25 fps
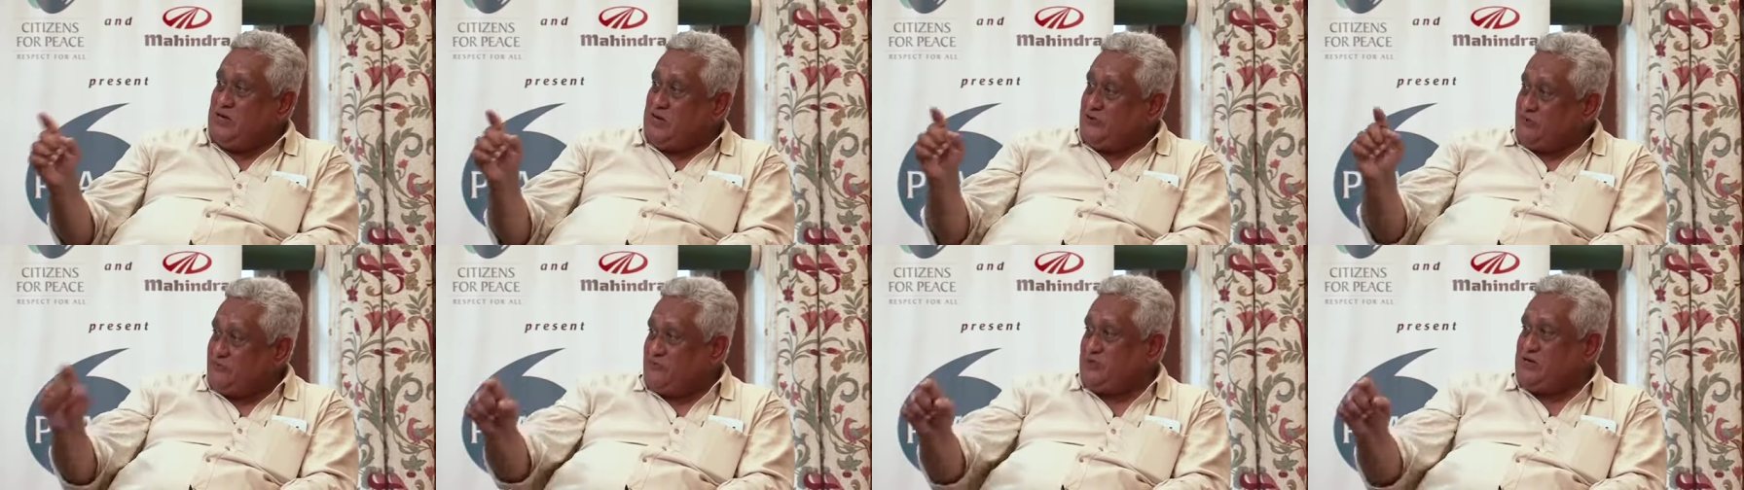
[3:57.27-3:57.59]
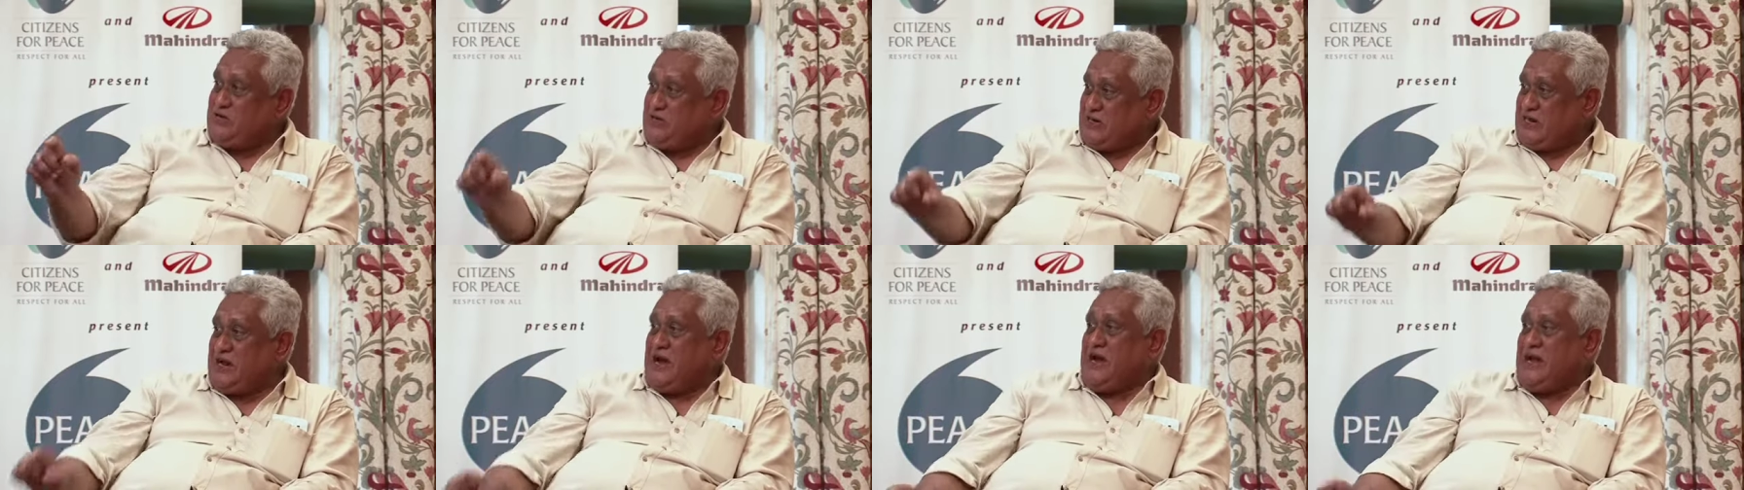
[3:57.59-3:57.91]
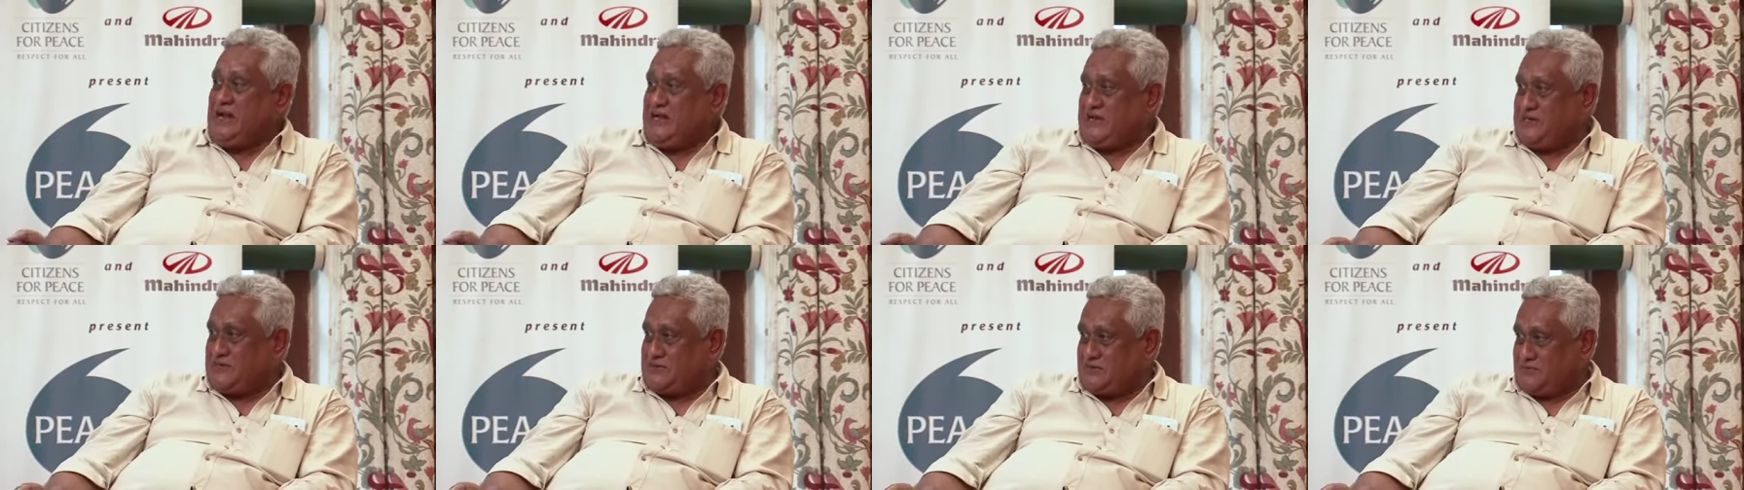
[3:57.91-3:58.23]
different
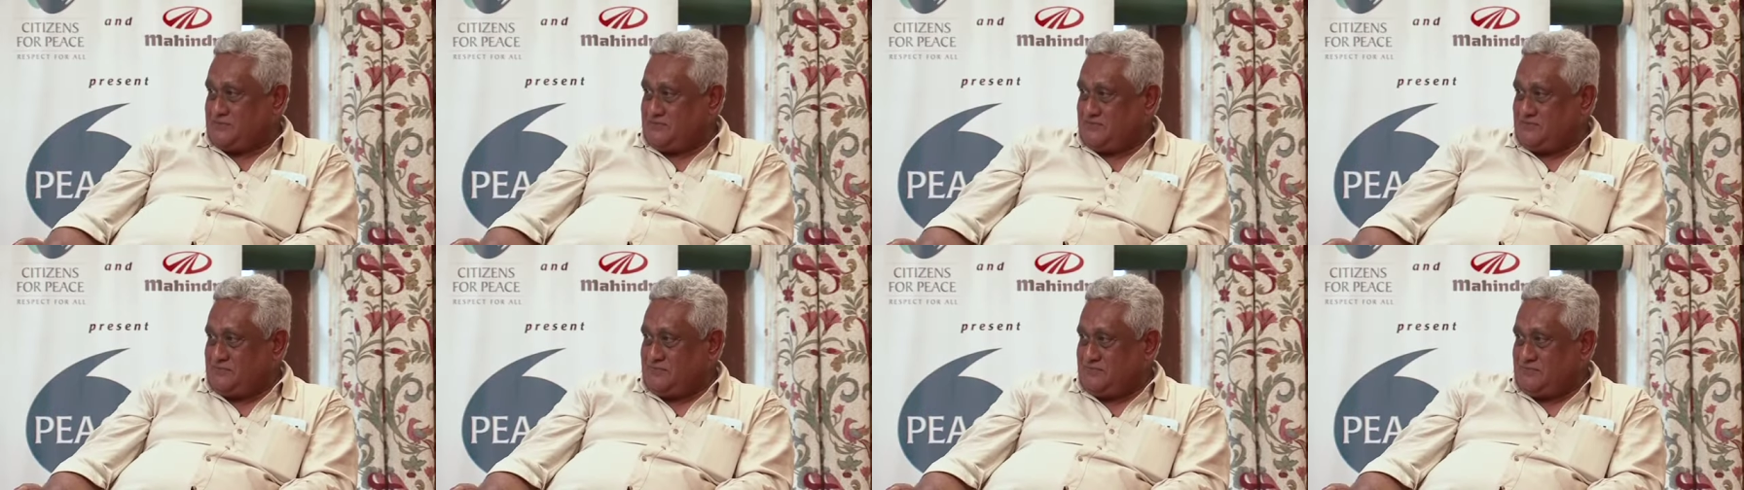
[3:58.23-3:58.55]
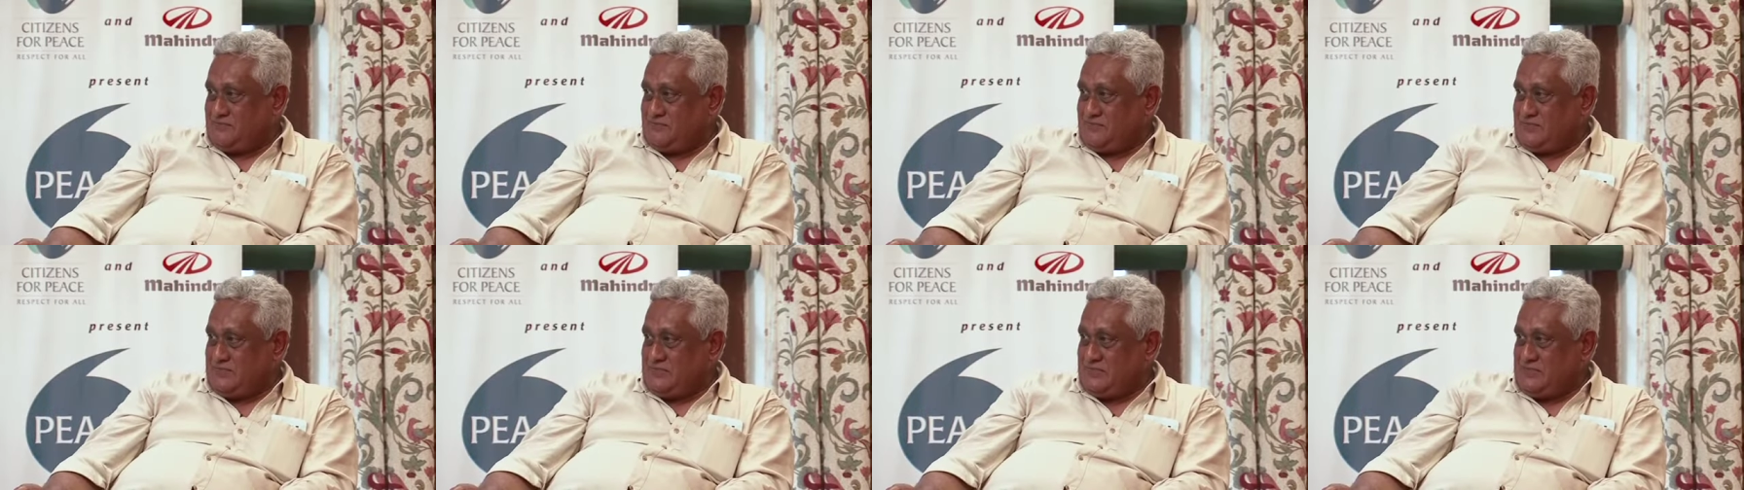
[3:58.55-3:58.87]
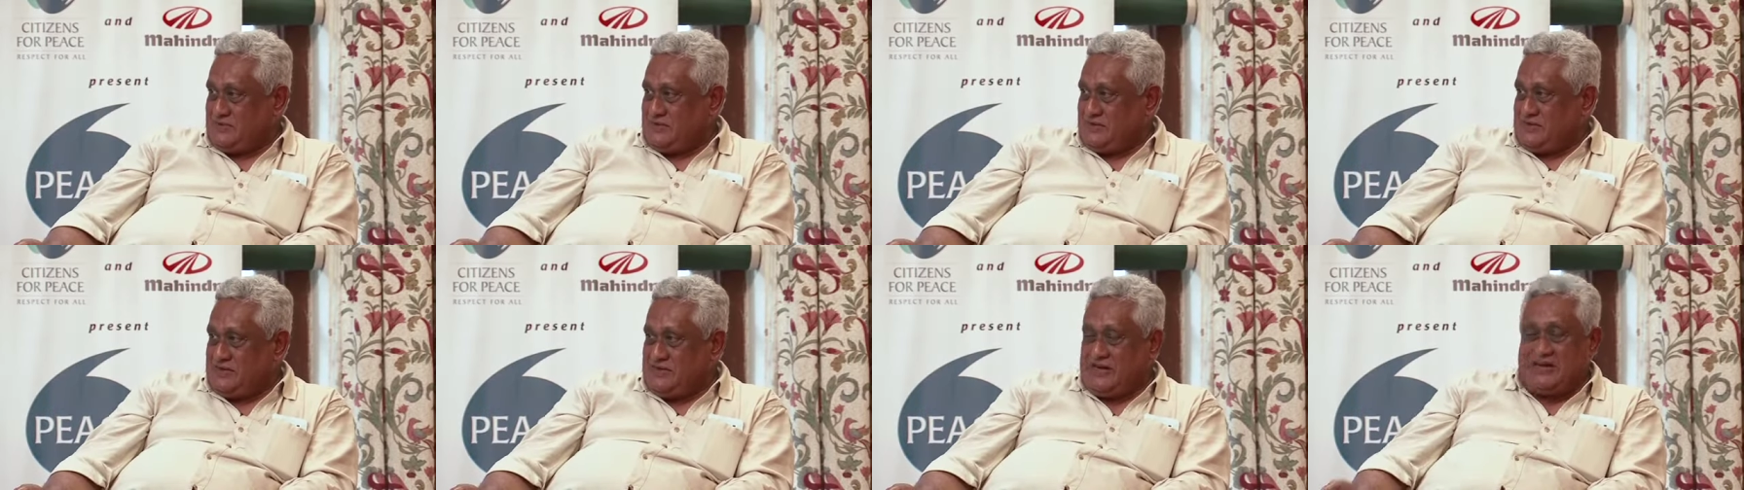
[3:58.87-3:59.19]
kind.
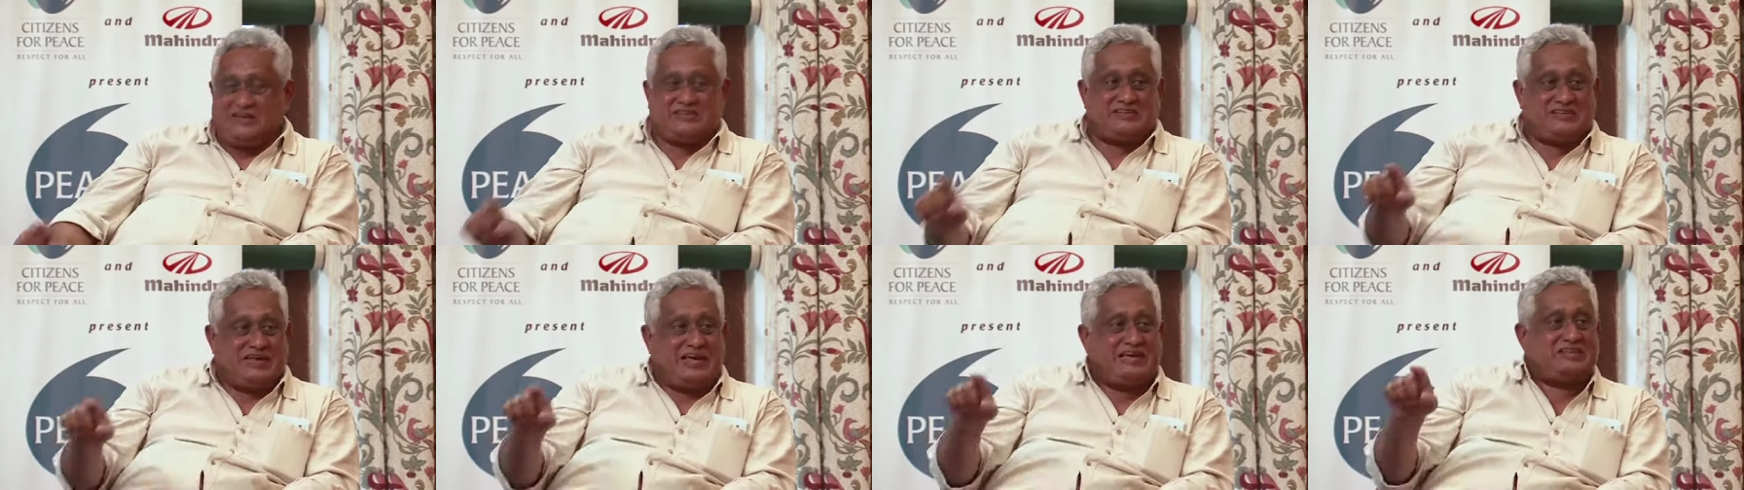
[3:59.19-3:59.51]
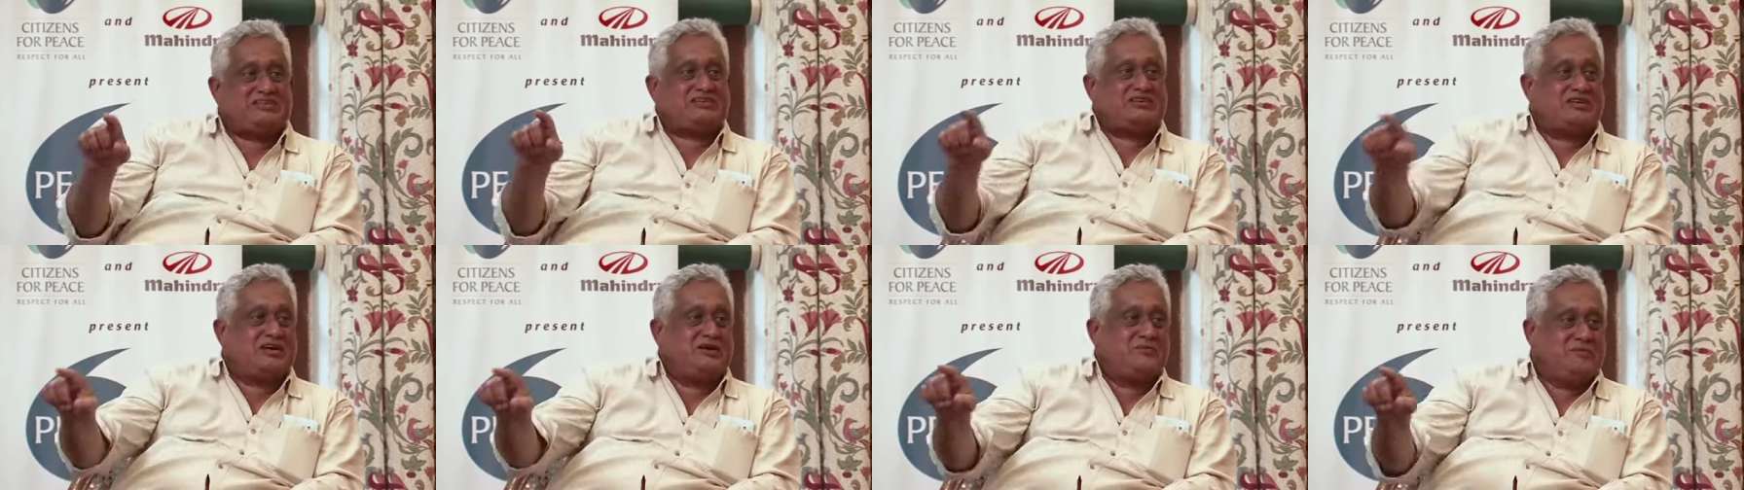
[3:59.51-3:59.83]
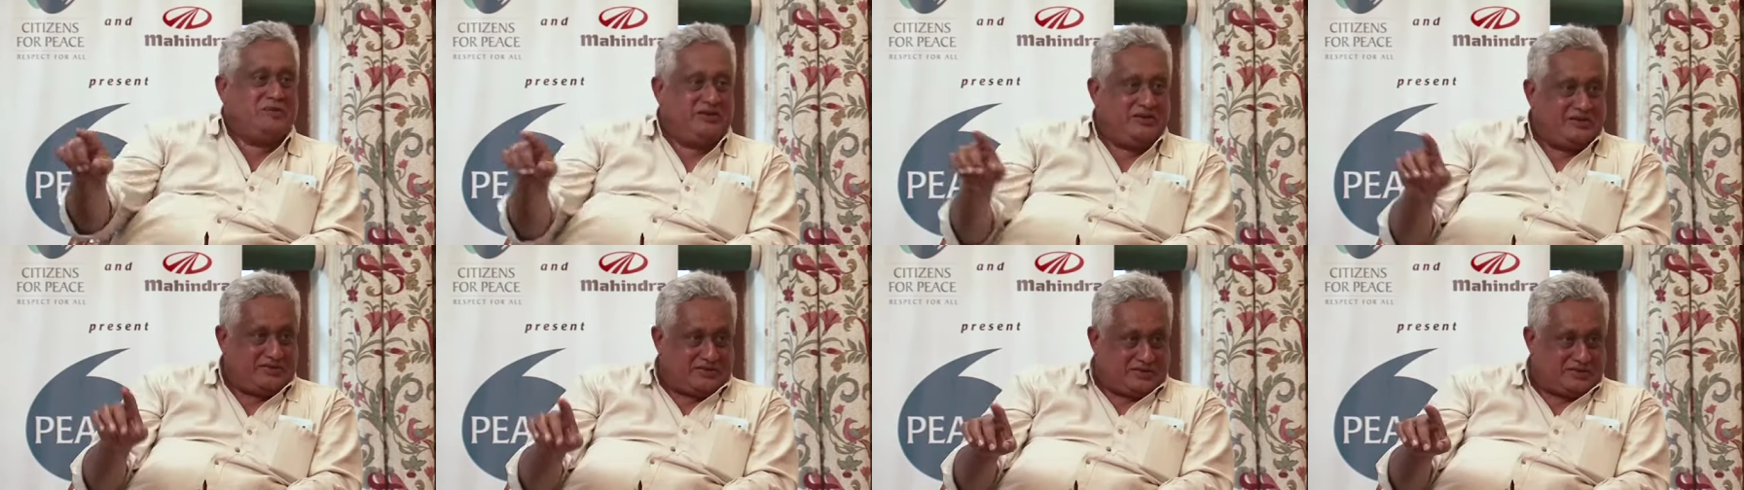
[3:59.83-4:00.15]
It's
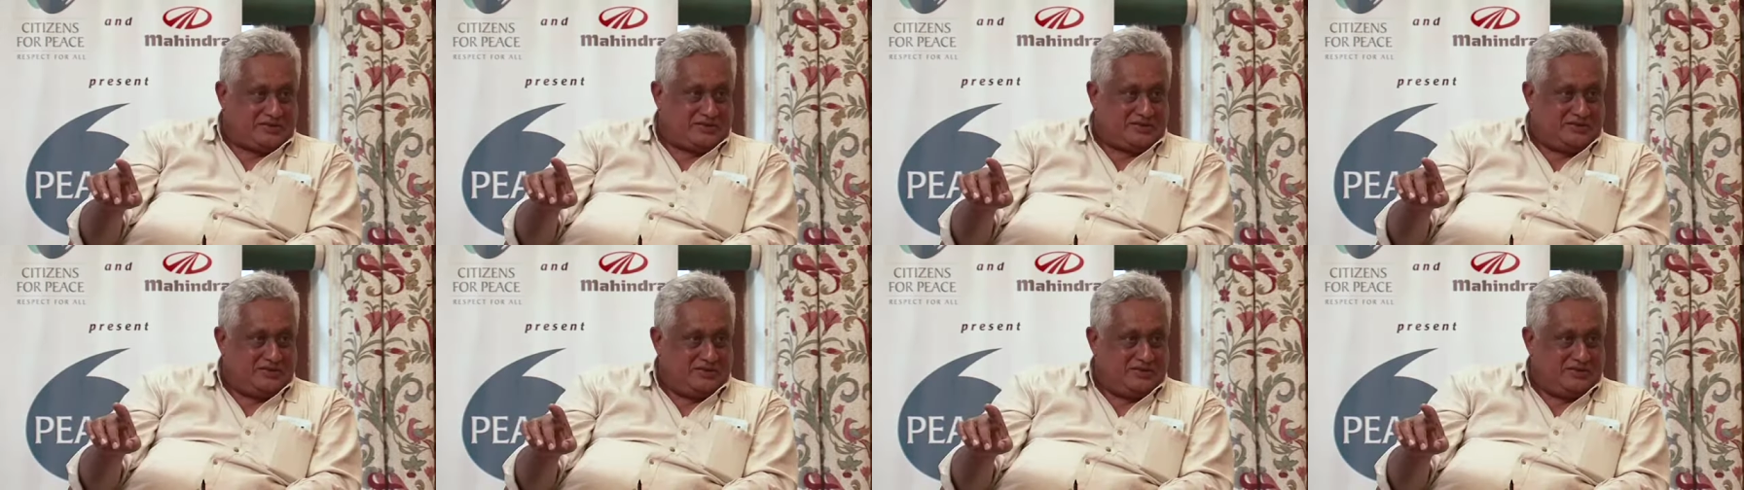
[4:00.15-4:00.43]
exterminist.